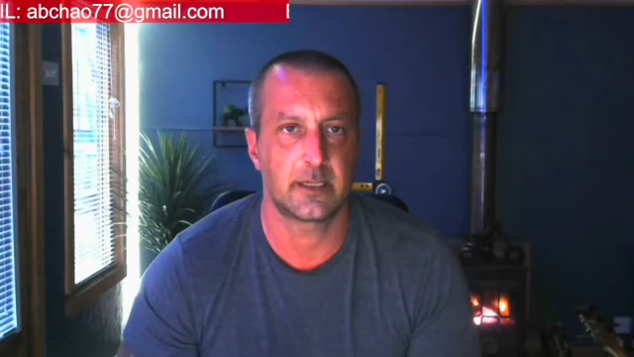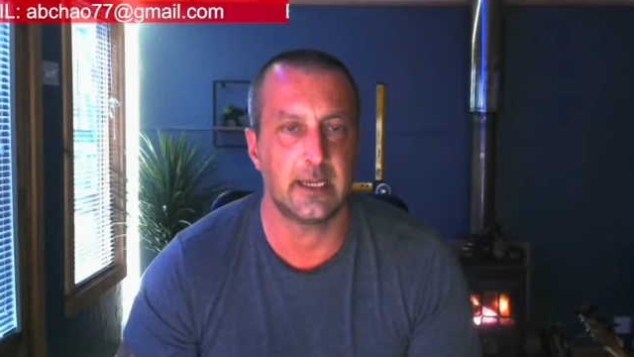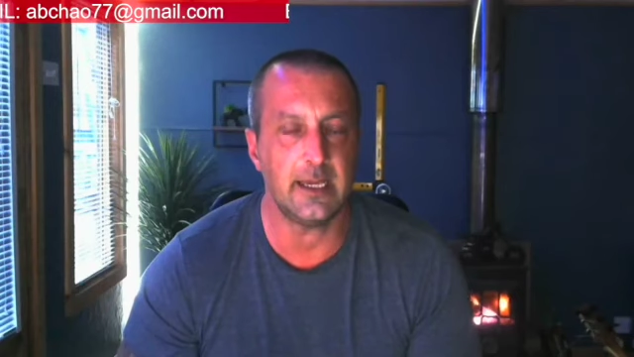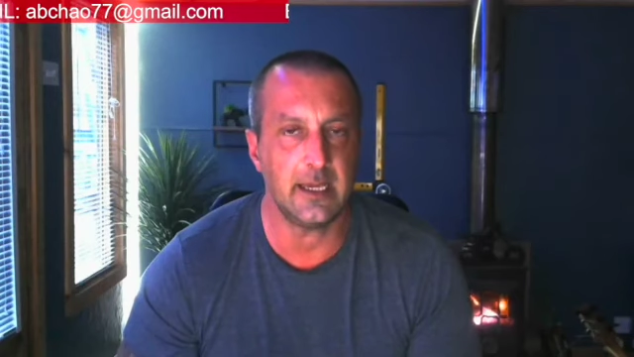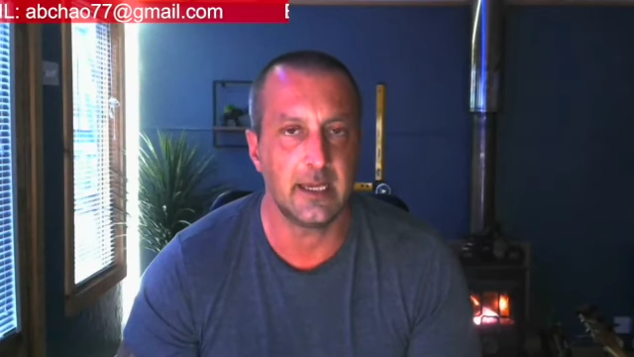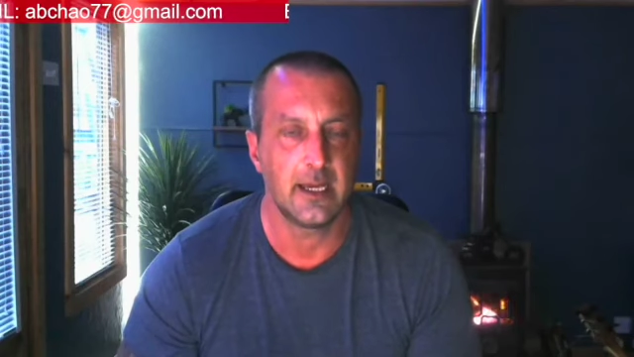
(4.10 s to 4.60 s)

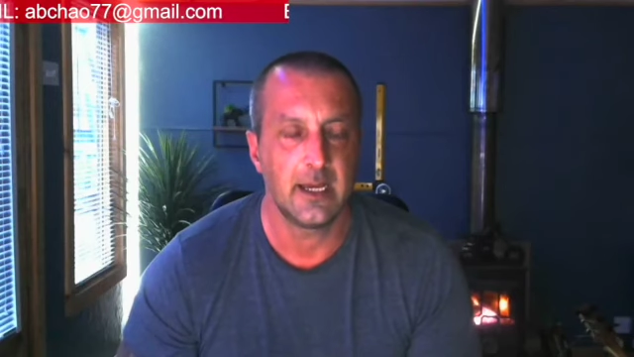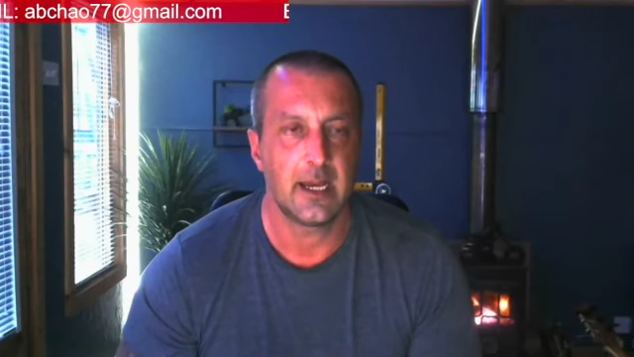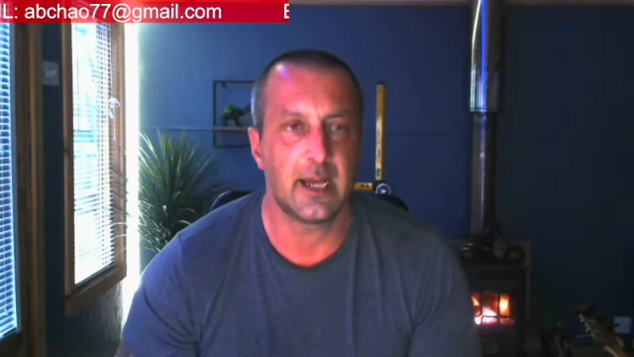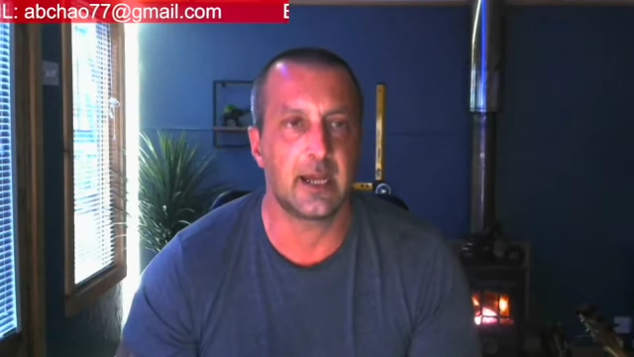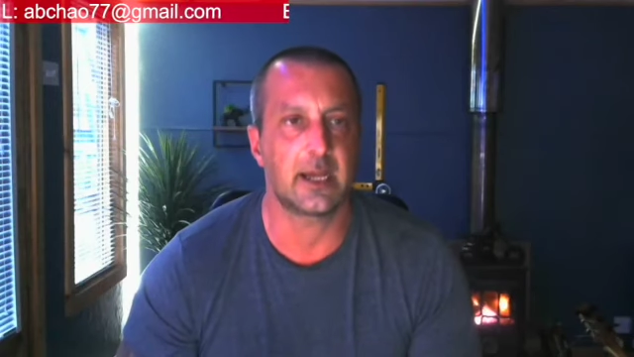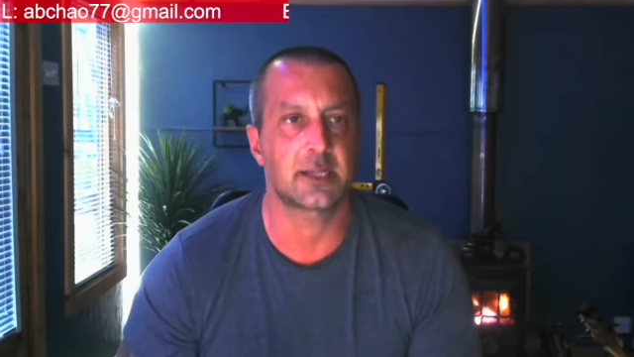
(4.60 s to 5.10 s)
Okay?
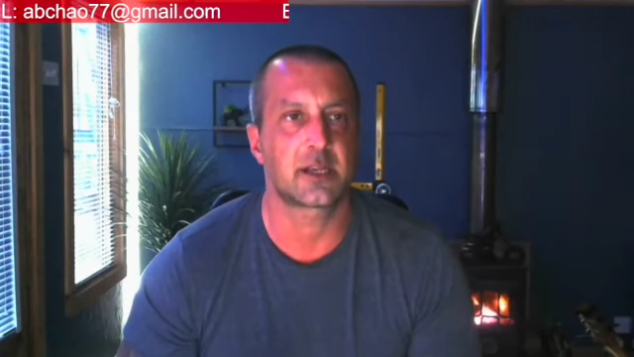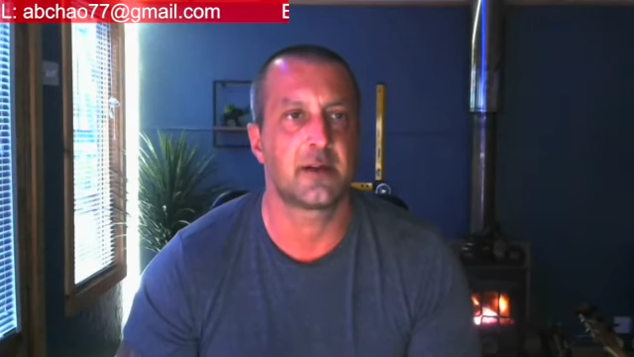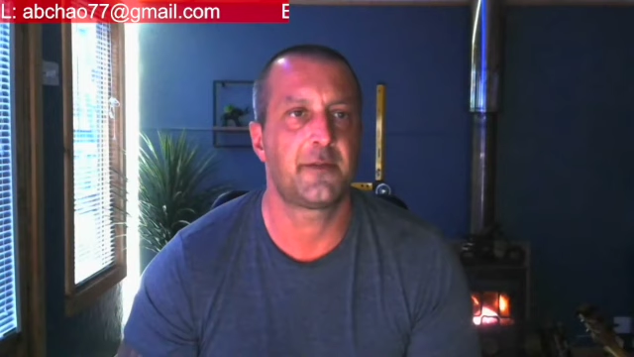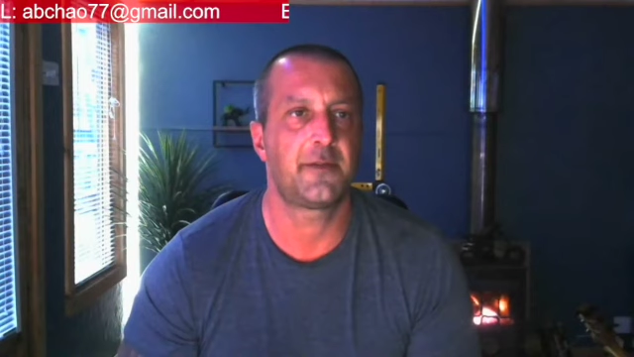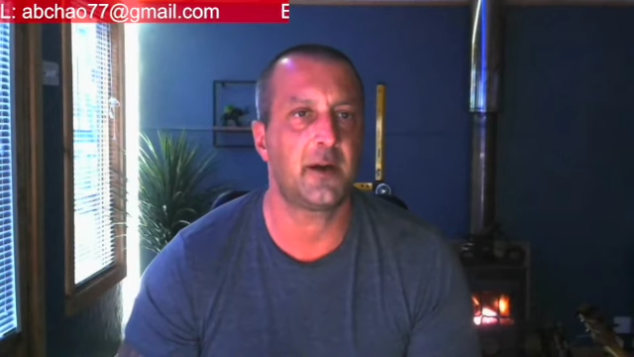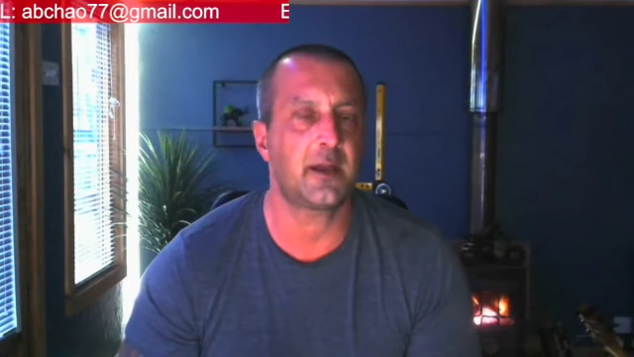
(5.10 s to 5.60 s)
It is
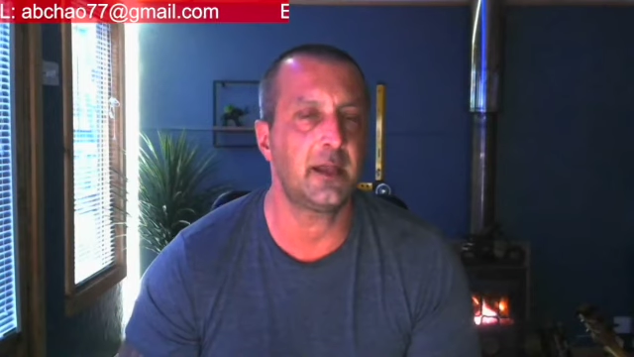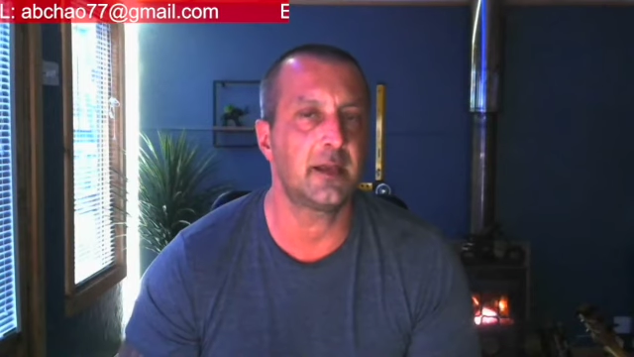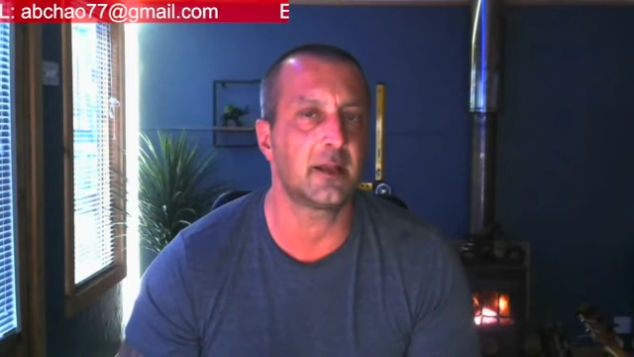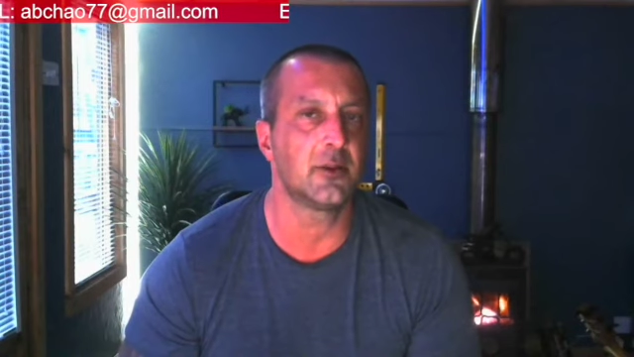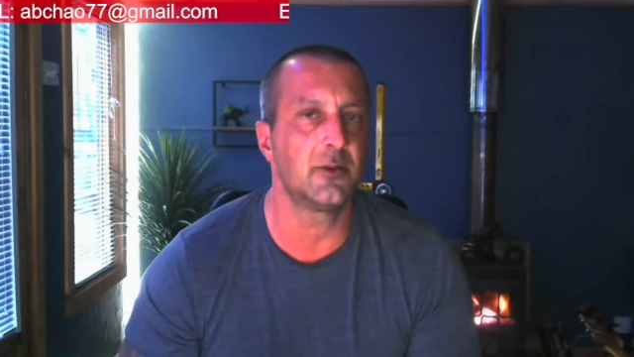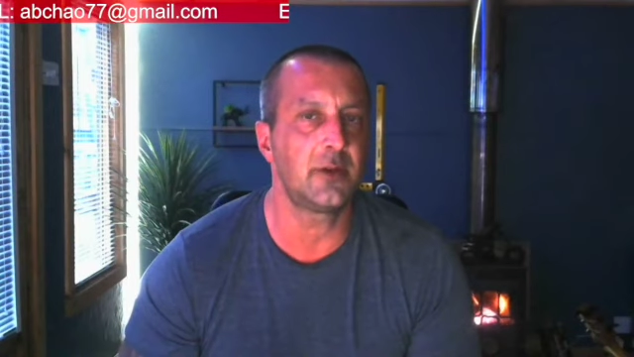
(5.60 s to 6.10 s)
fucking
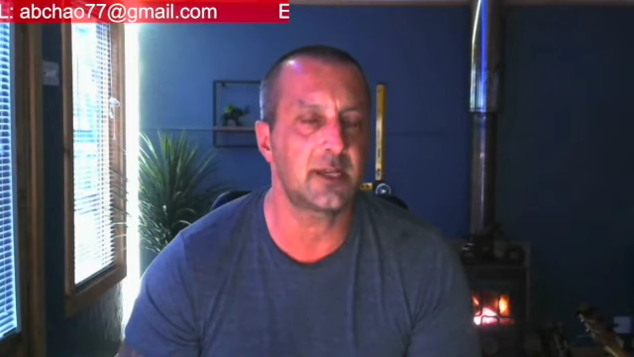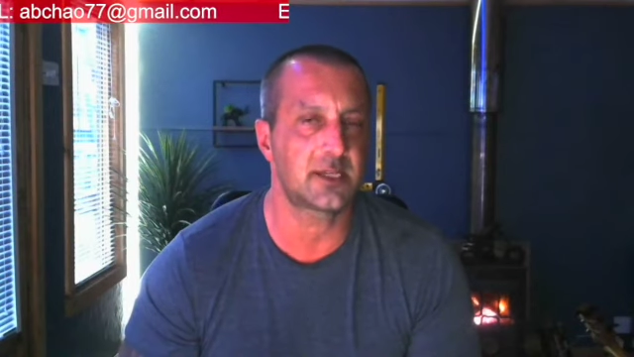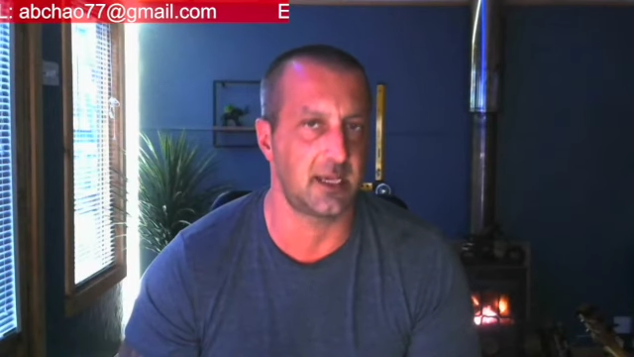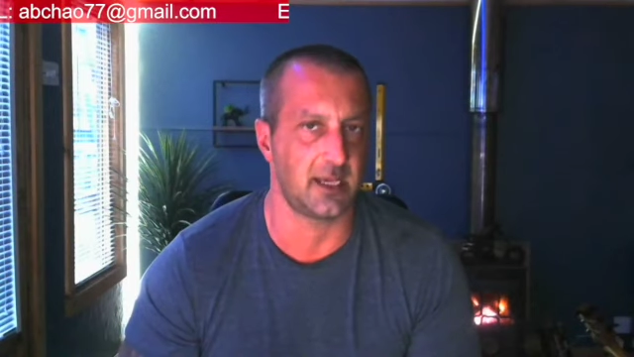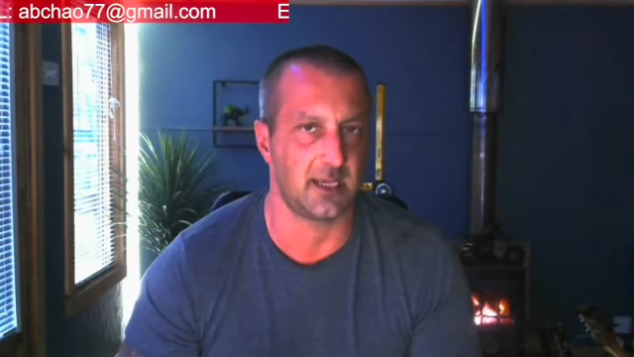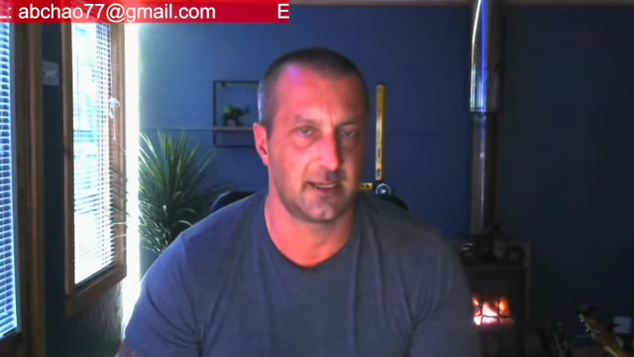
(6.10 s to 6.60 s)

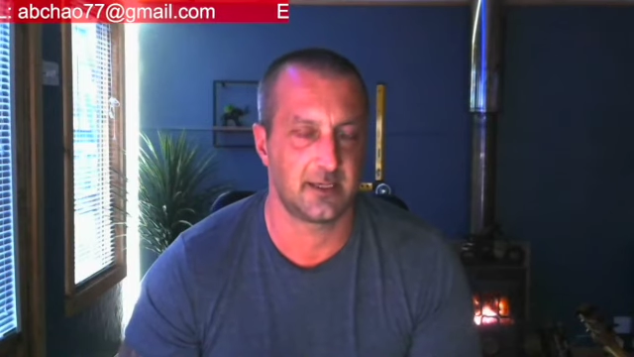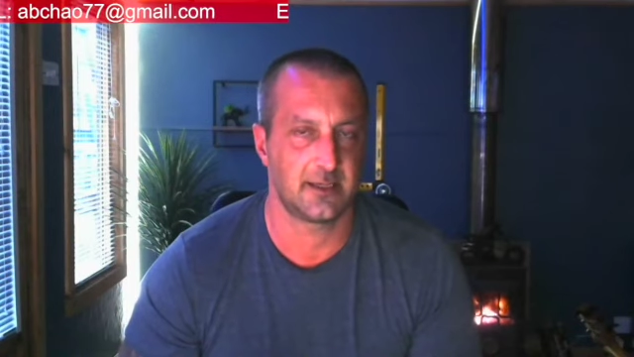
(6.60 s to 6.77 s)
lunacy